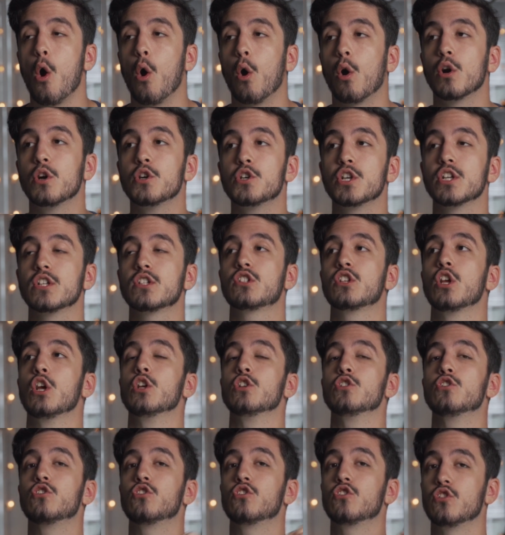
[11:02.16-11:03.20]
are just
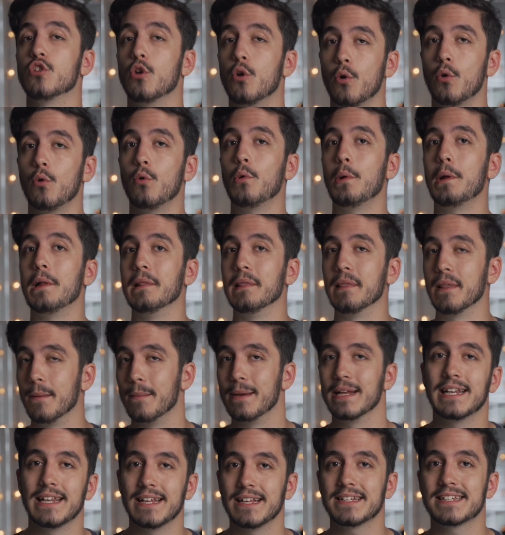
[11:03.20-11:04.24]
so
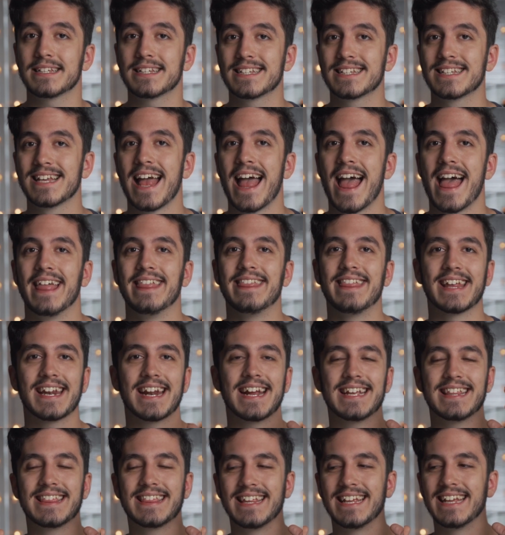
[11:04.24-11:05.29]
limitless that
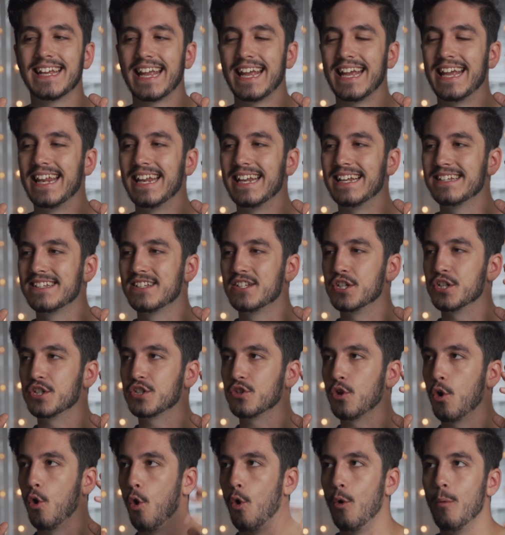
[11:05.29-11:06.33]
I think it is
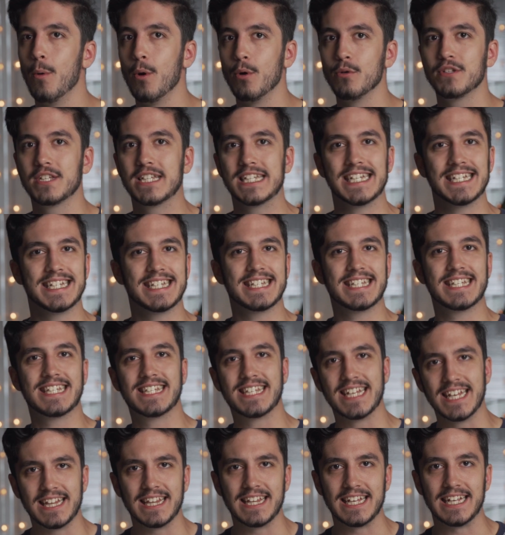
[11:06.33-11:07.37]
just almost
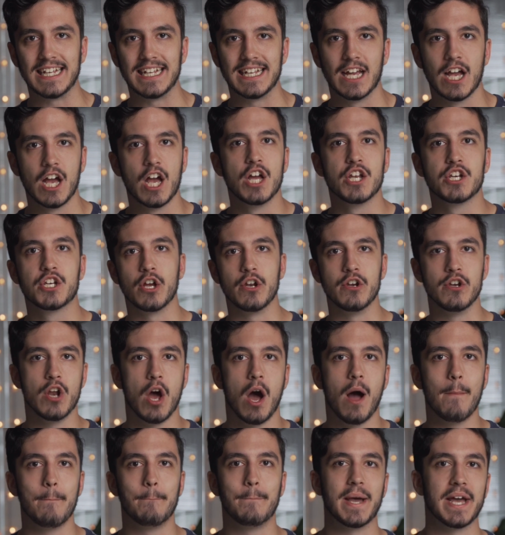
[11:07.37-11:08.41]
silly to
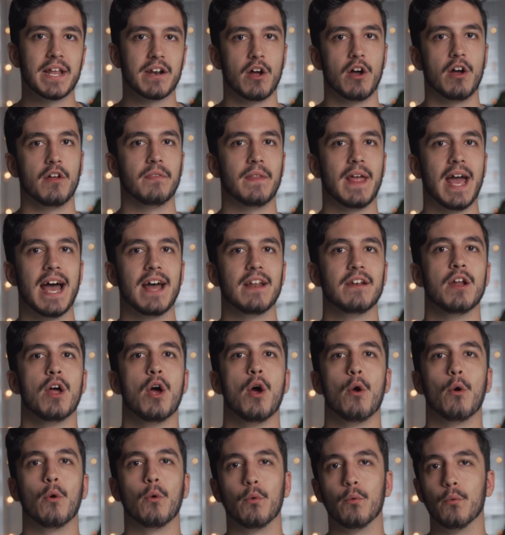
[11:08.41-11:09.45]
not bet on that
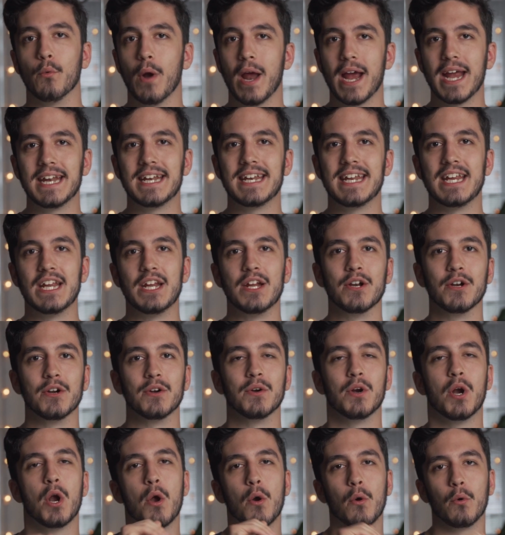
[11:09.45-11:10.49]
right
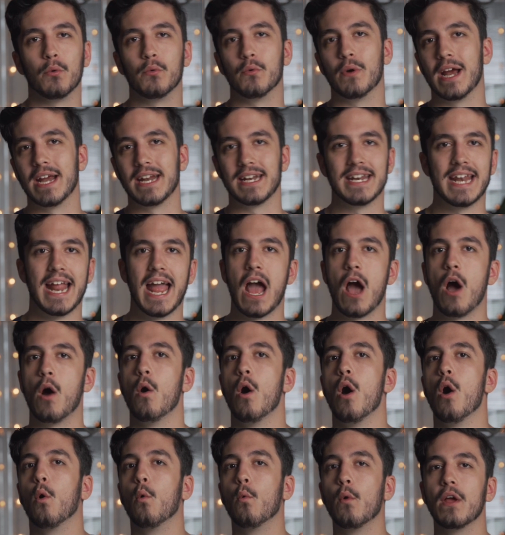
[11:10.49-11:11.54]
here, right
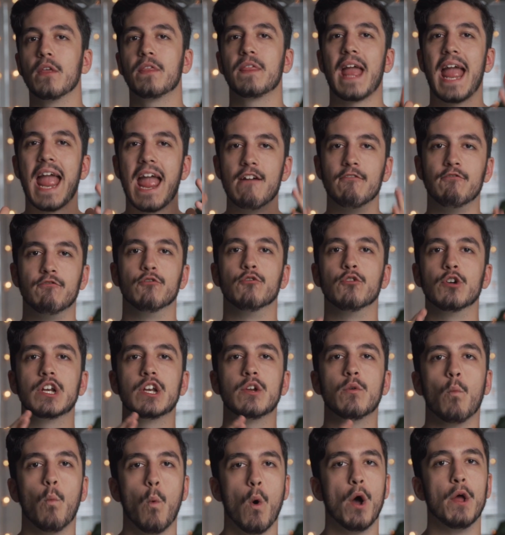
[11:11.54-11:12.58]
now, with every
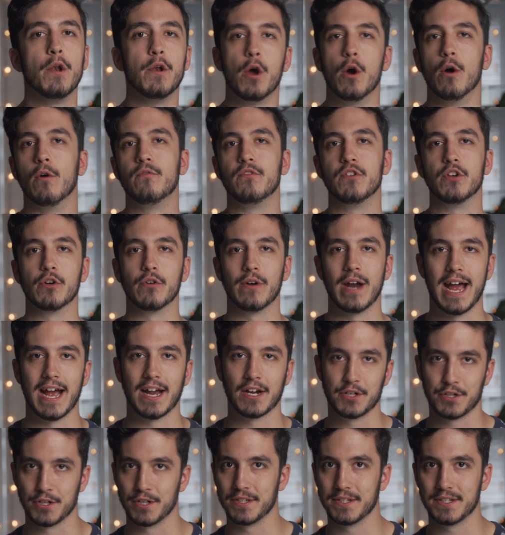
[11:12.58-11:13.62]
one of your
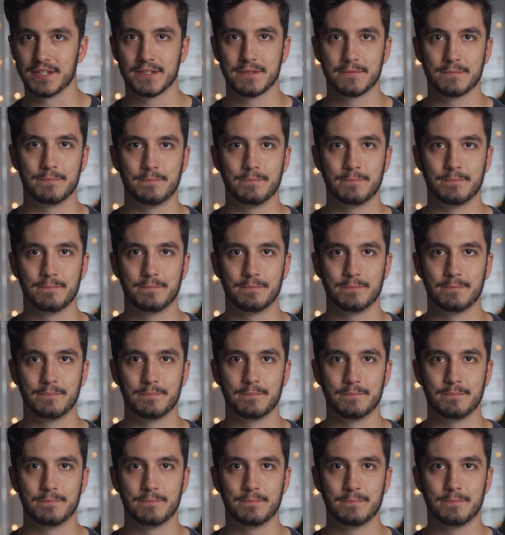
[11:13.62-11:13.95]
actions.